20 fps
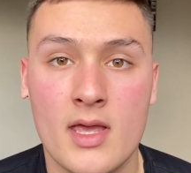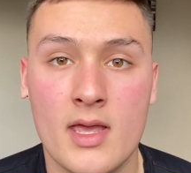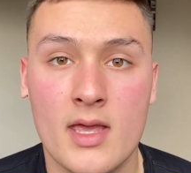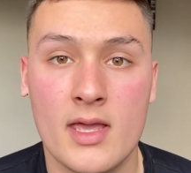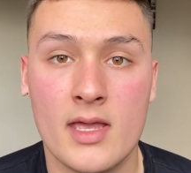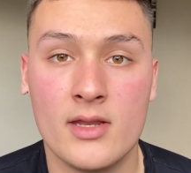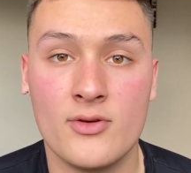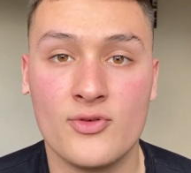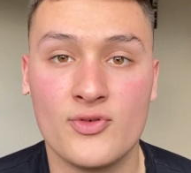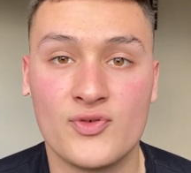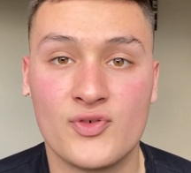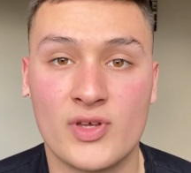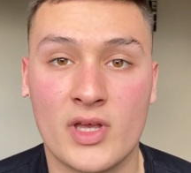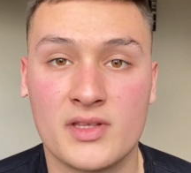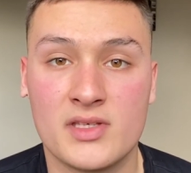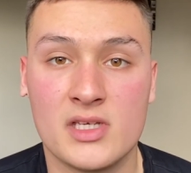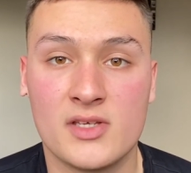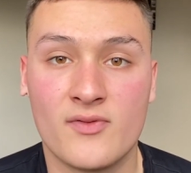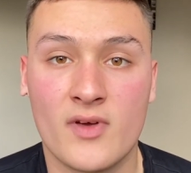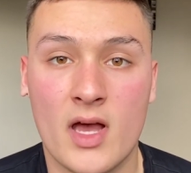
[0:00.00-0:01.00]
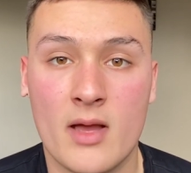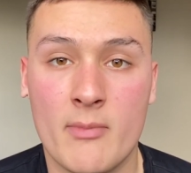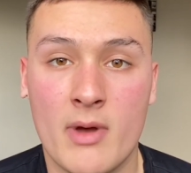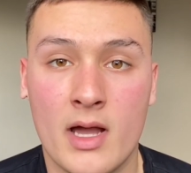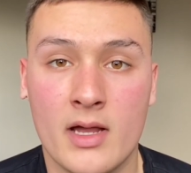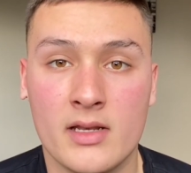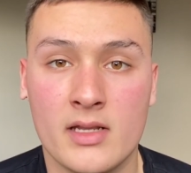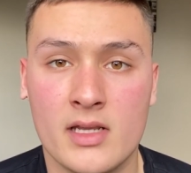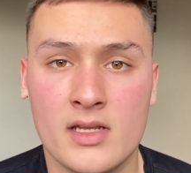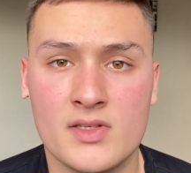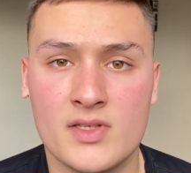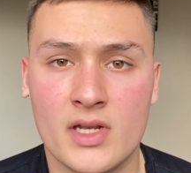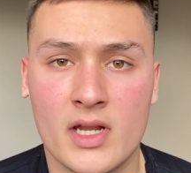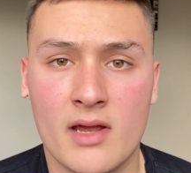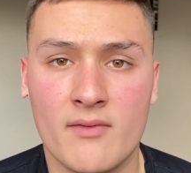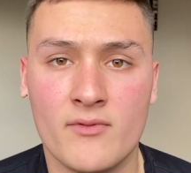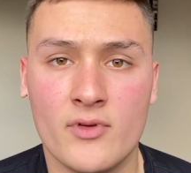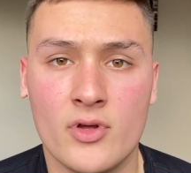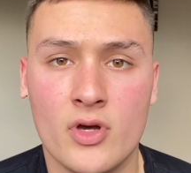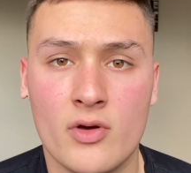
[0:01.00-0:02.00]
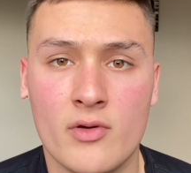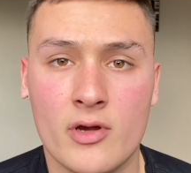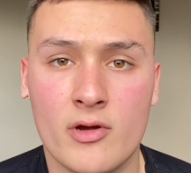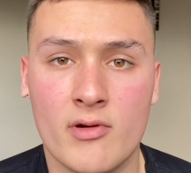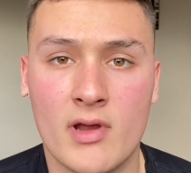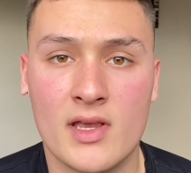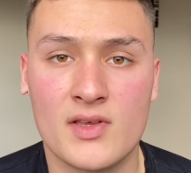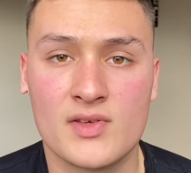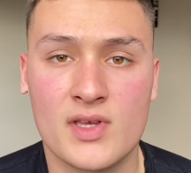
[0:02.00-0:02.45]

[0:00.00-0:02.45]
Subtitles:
it does satisfy my needs and I have no regrets,